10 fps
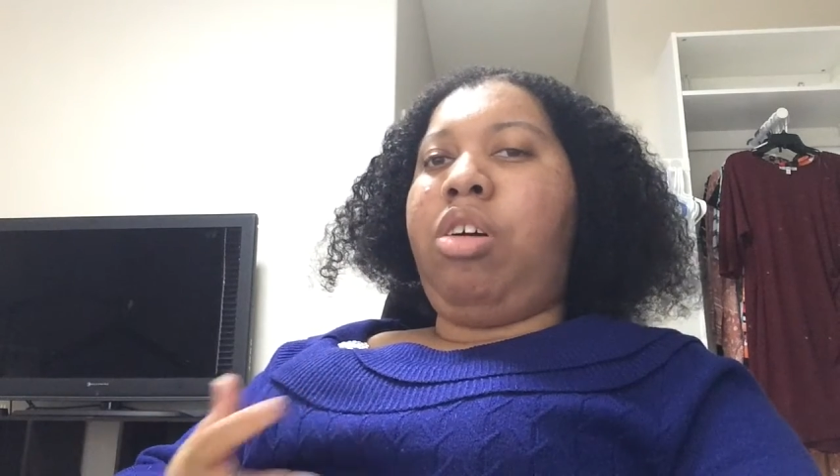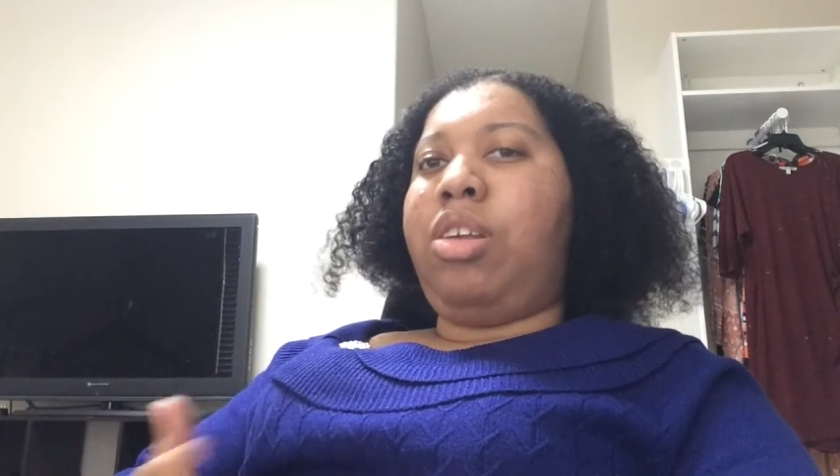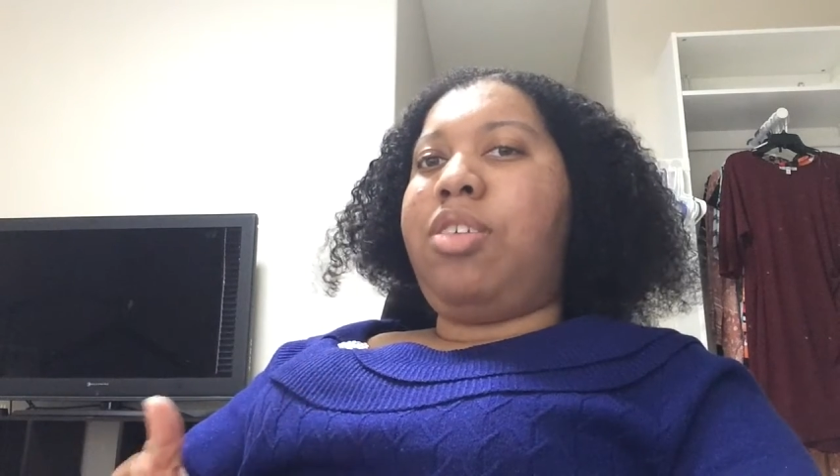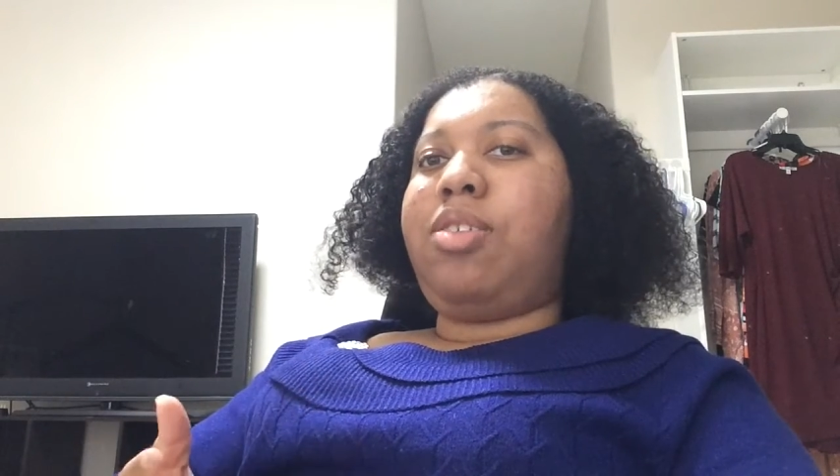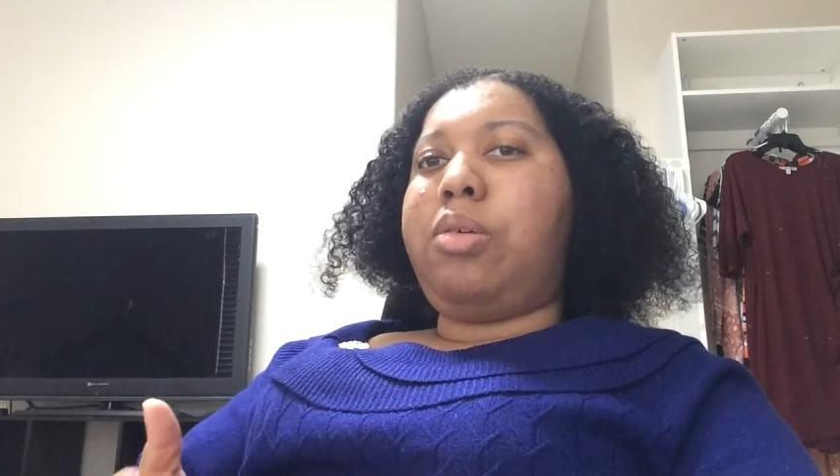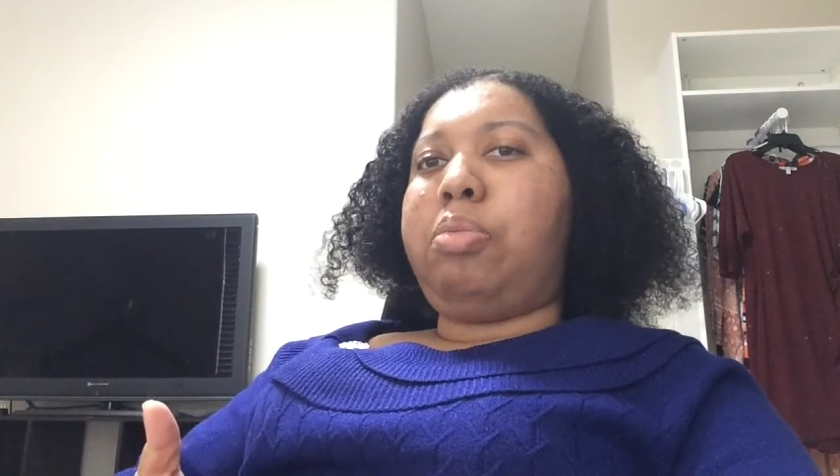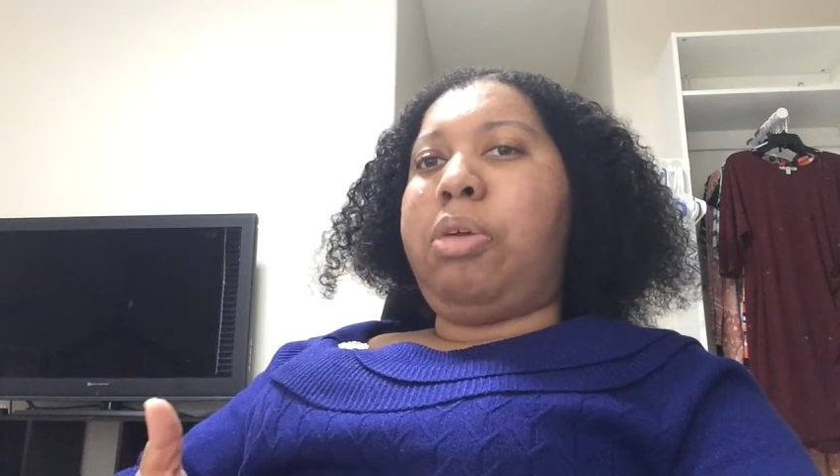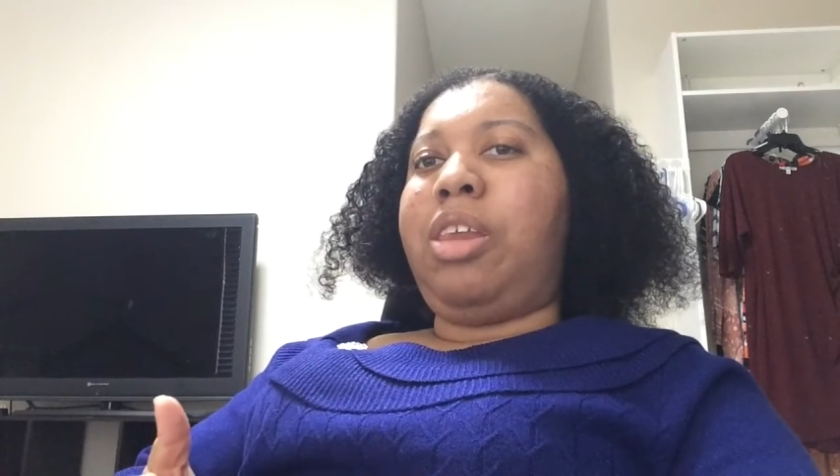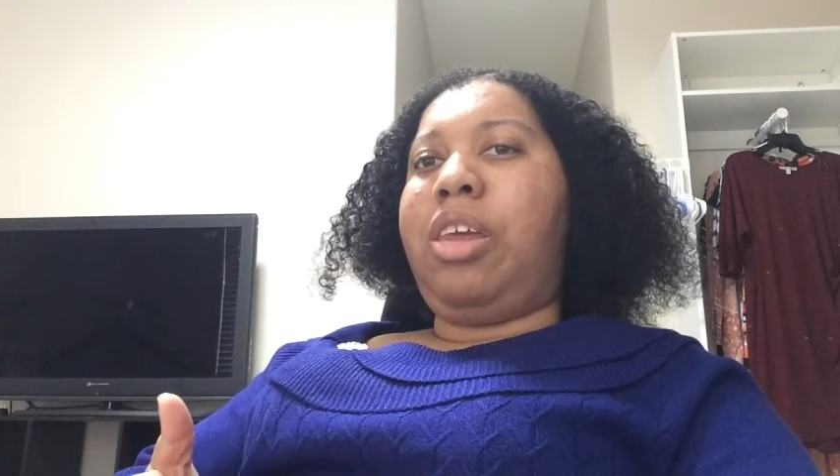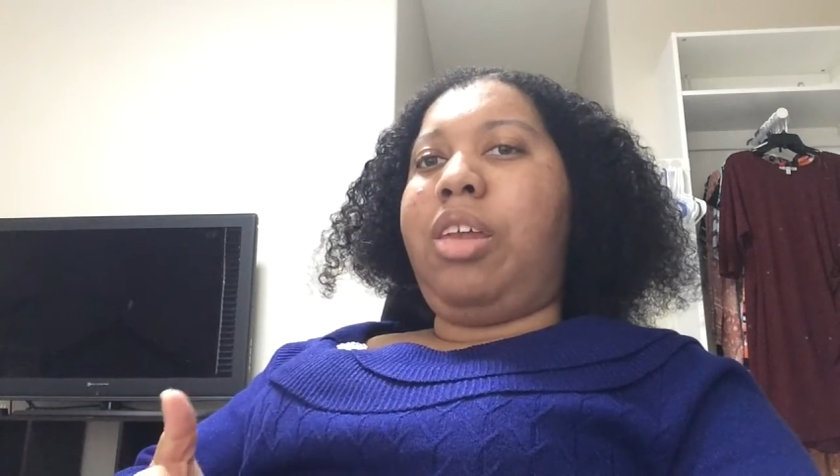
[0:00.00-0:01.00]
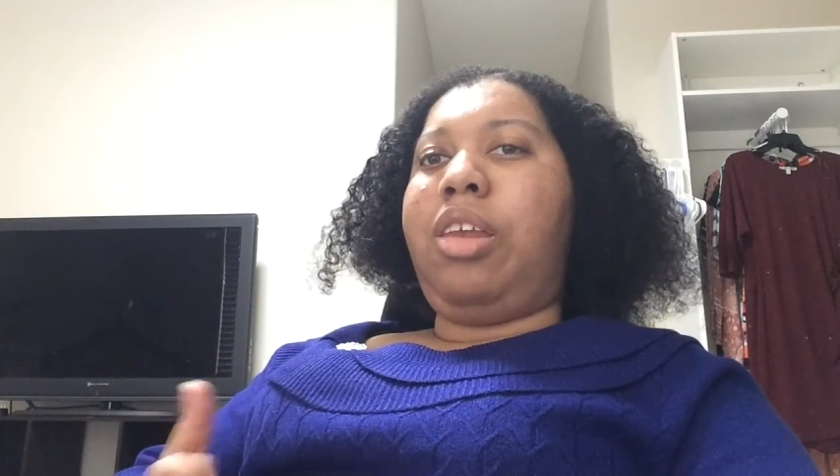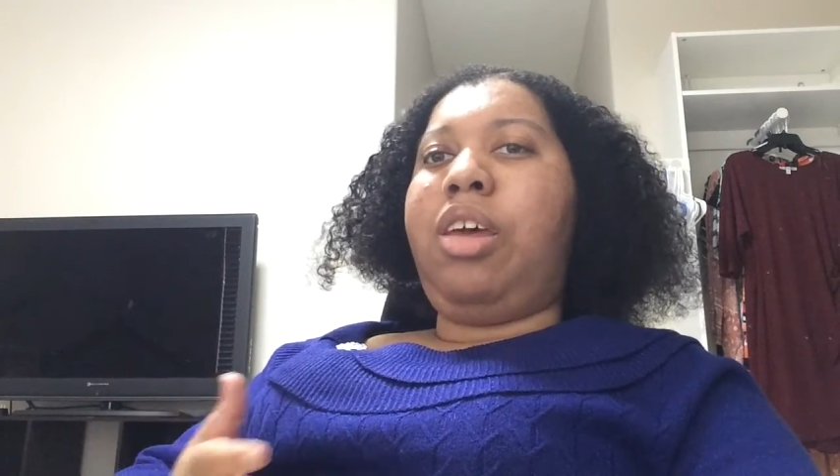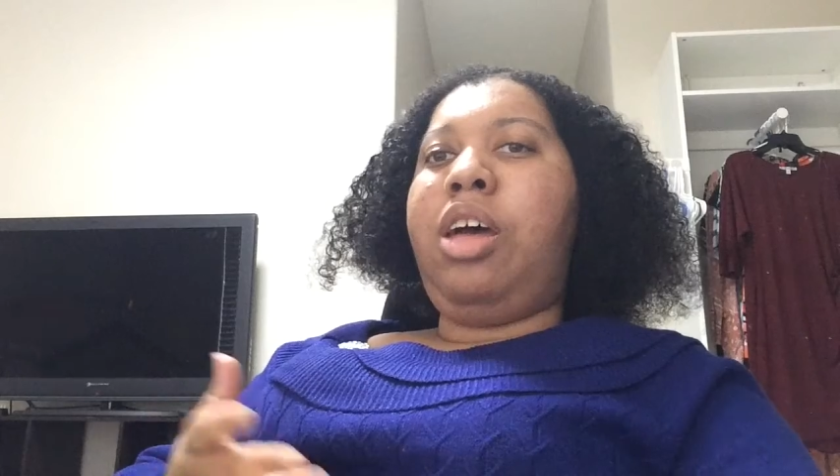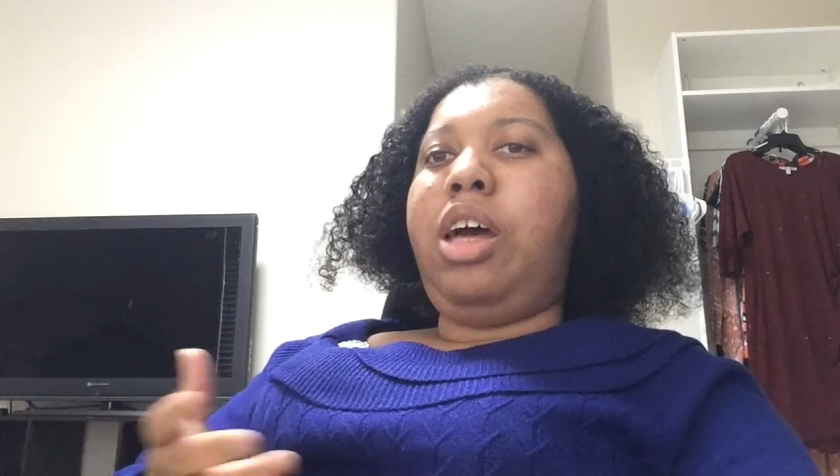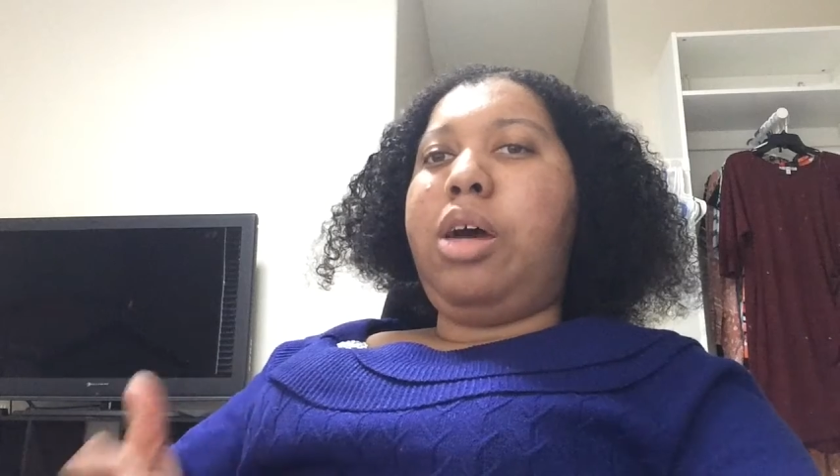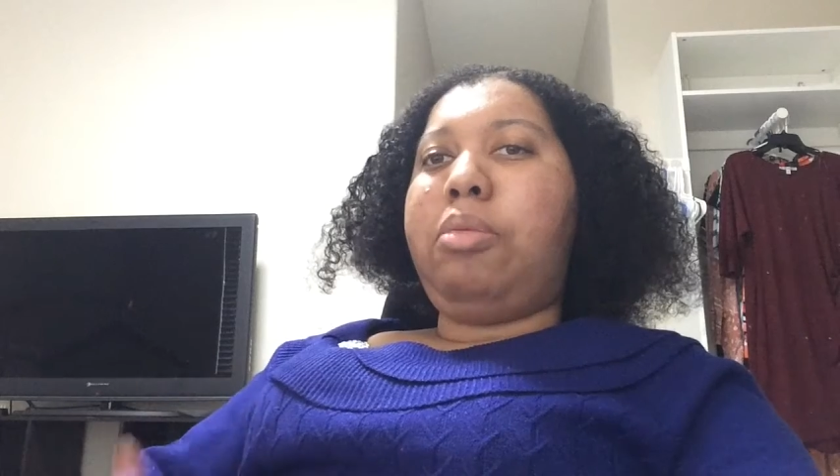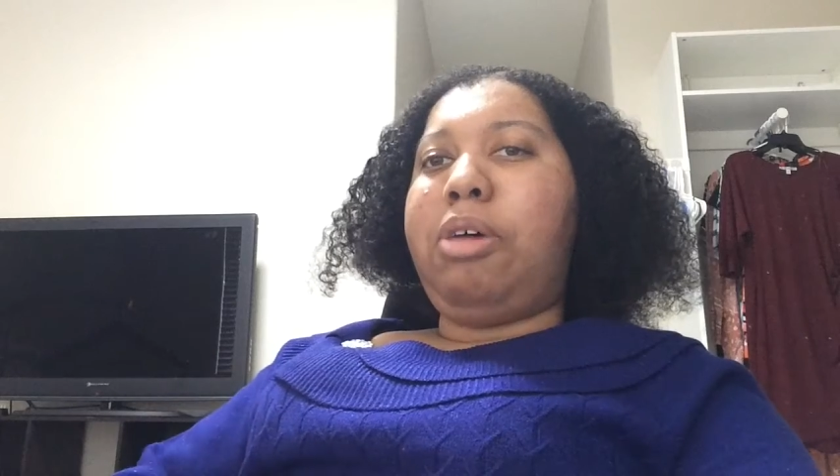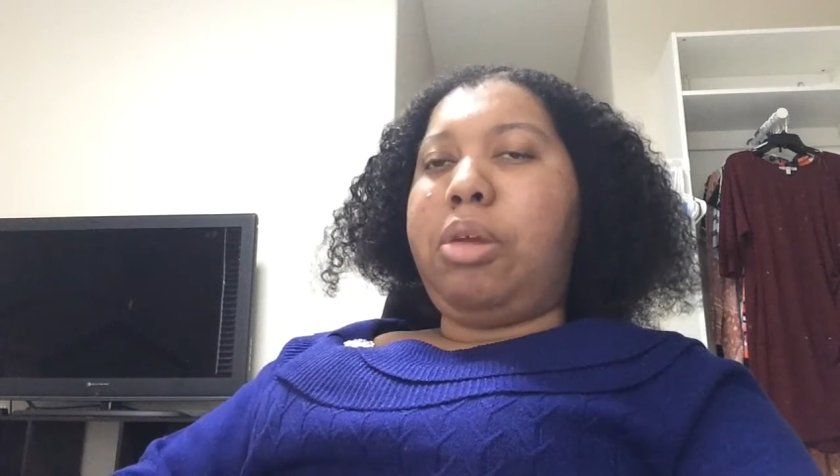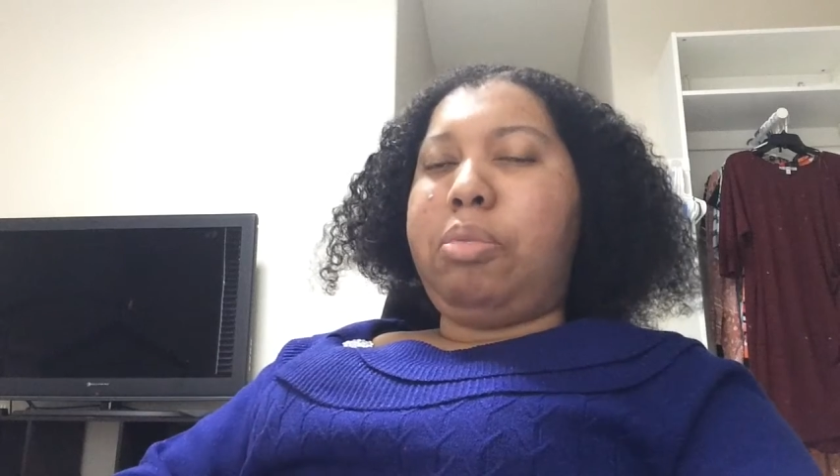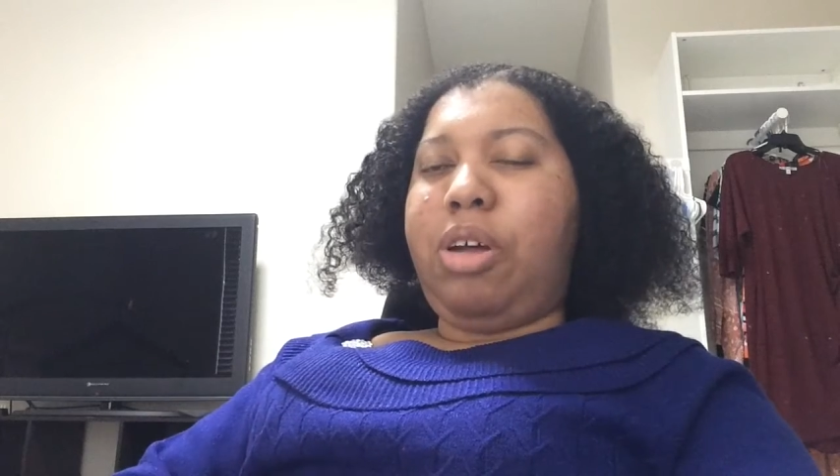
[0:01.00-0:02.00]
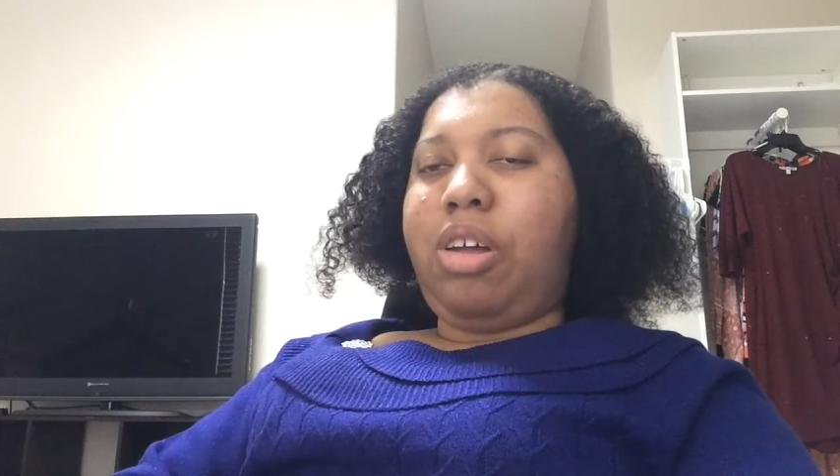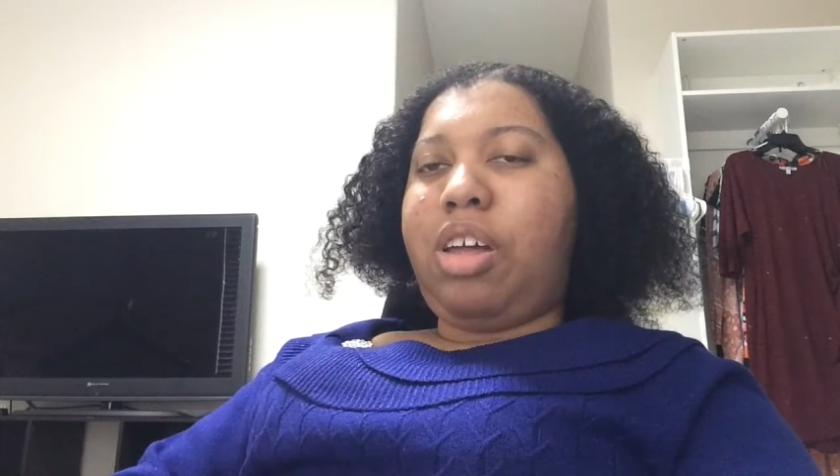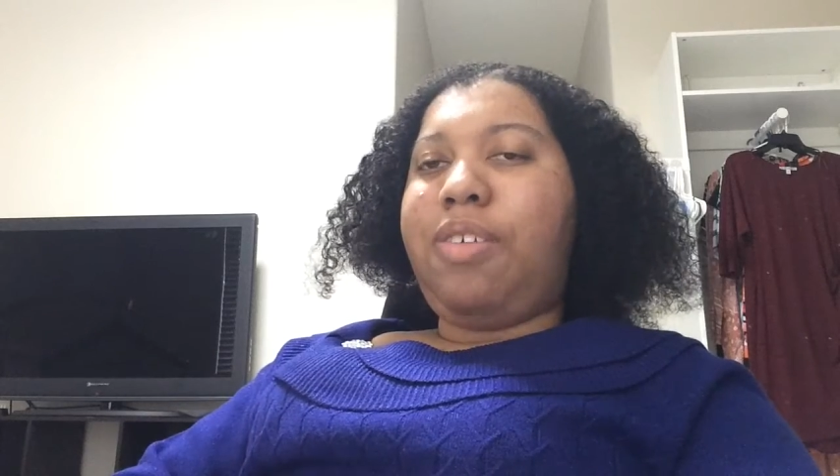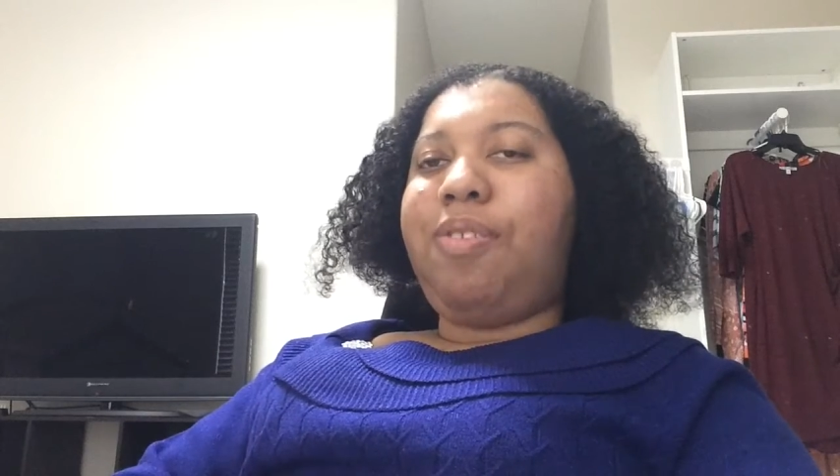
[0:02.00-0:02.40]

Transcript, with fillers: honest opinion about a book.